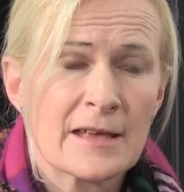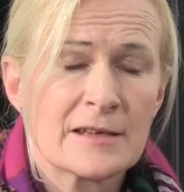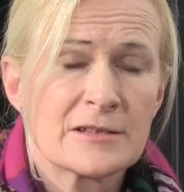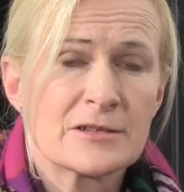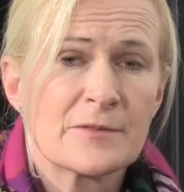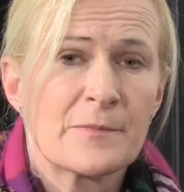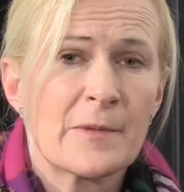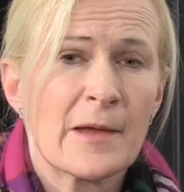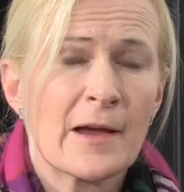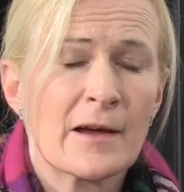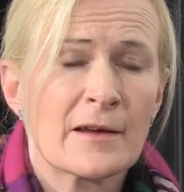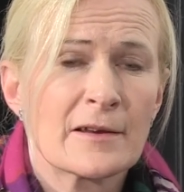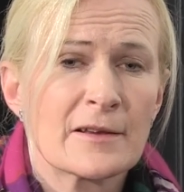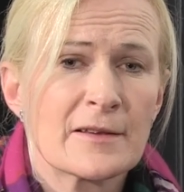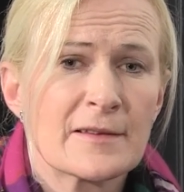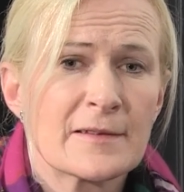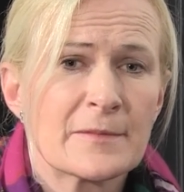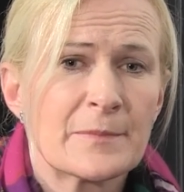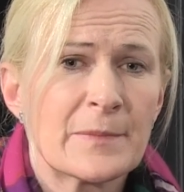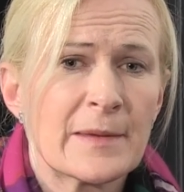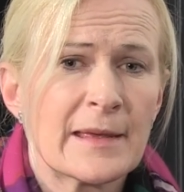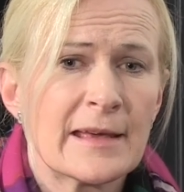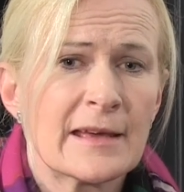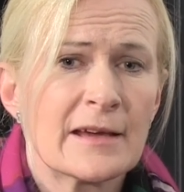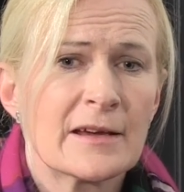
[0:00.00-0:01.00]
to be
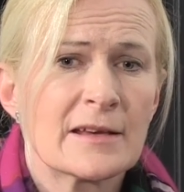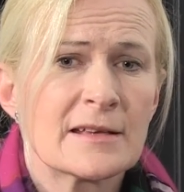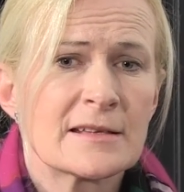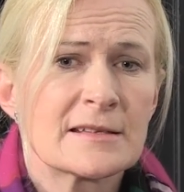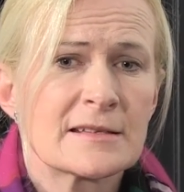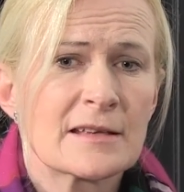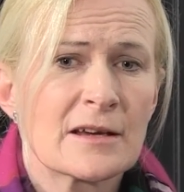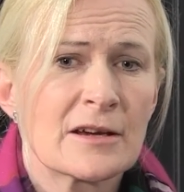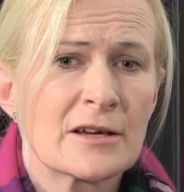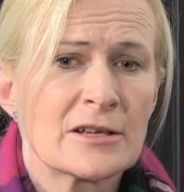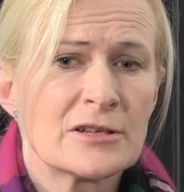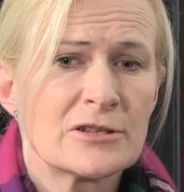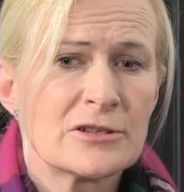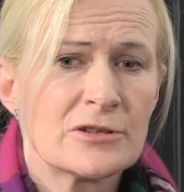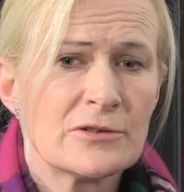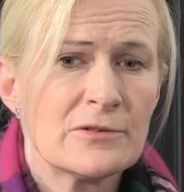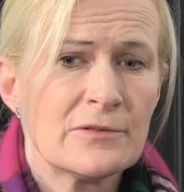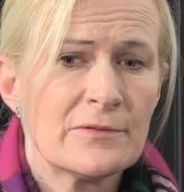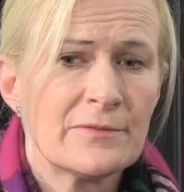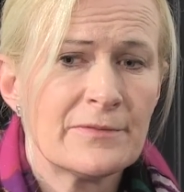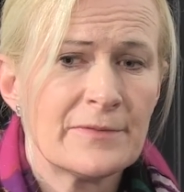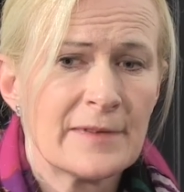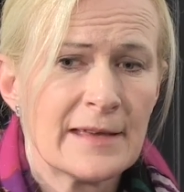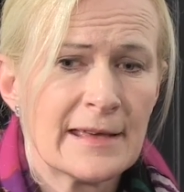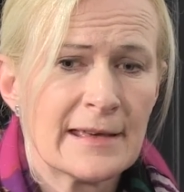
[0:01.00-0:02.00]
honest, because I
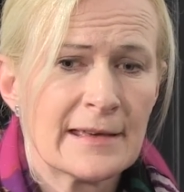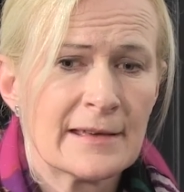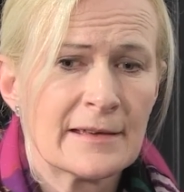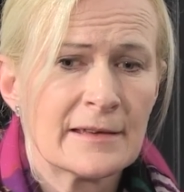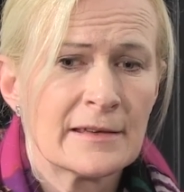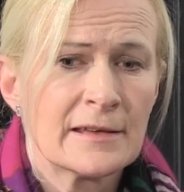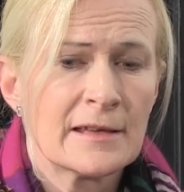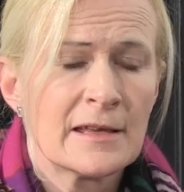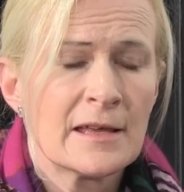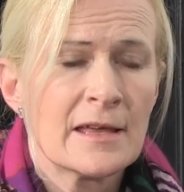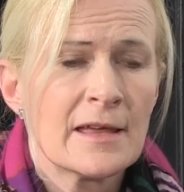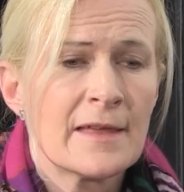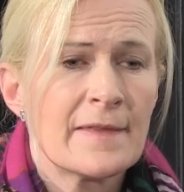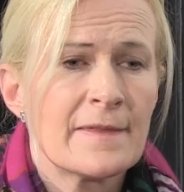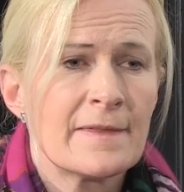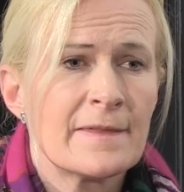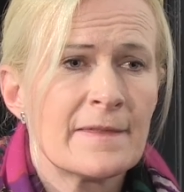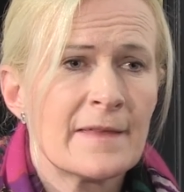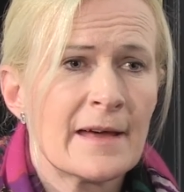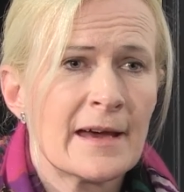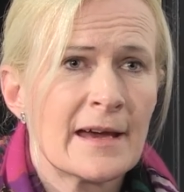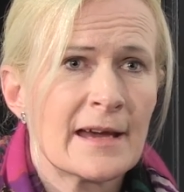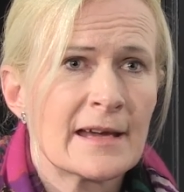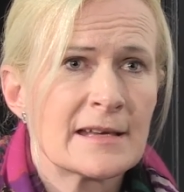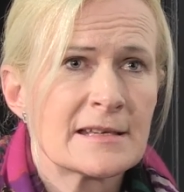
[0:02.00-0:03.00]
do feel
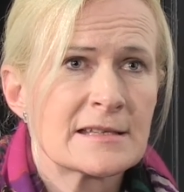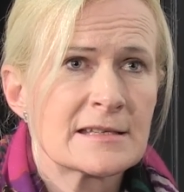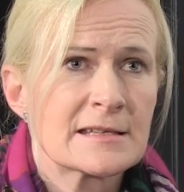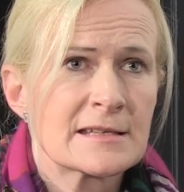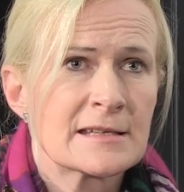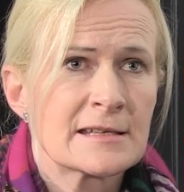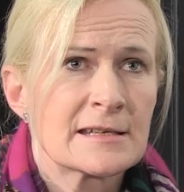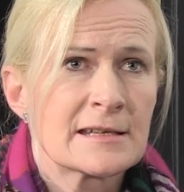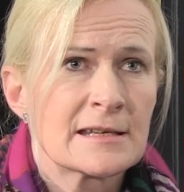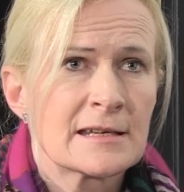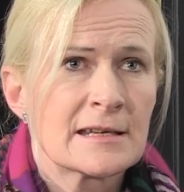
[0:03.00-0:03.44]
that